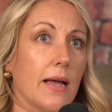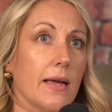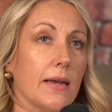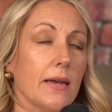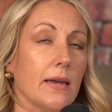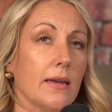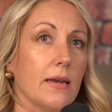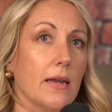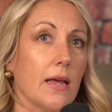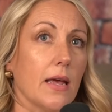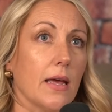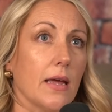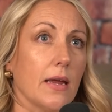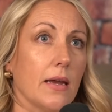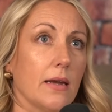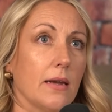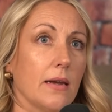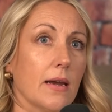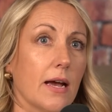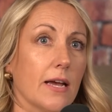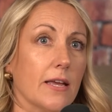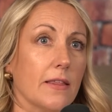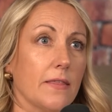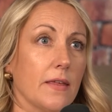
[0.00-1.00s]
and and
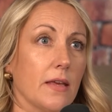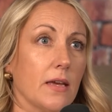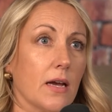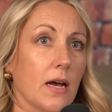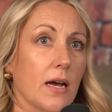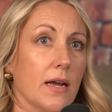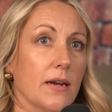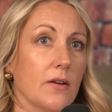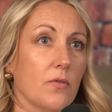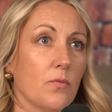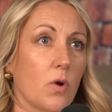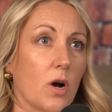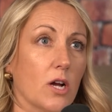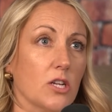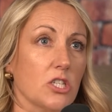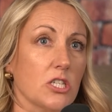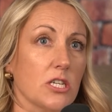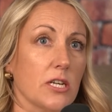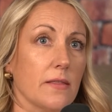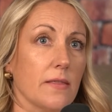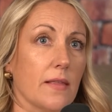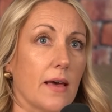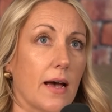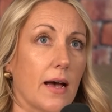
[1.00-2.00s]
I think kind of
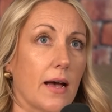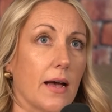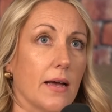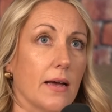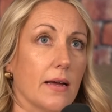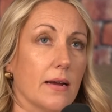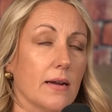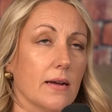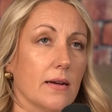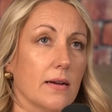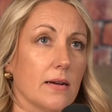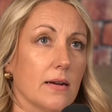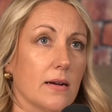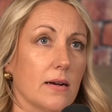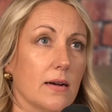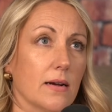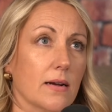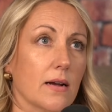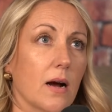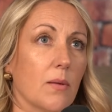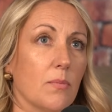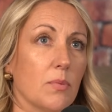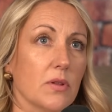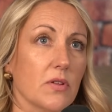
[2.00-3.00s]
watching that, a
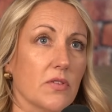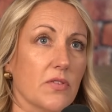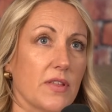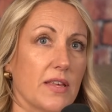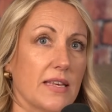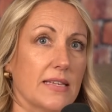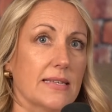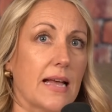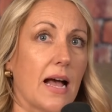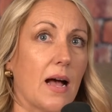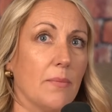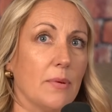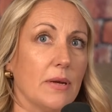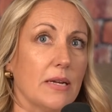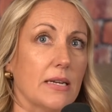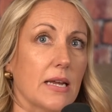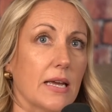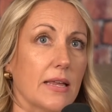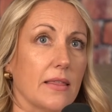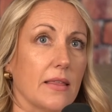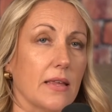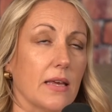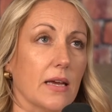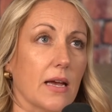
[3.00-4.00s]
couple of things happened. I
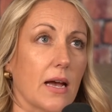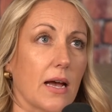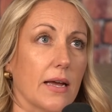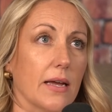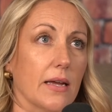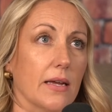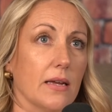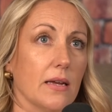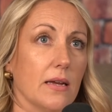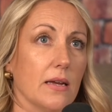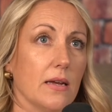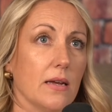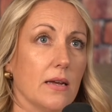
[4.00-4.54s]
think I.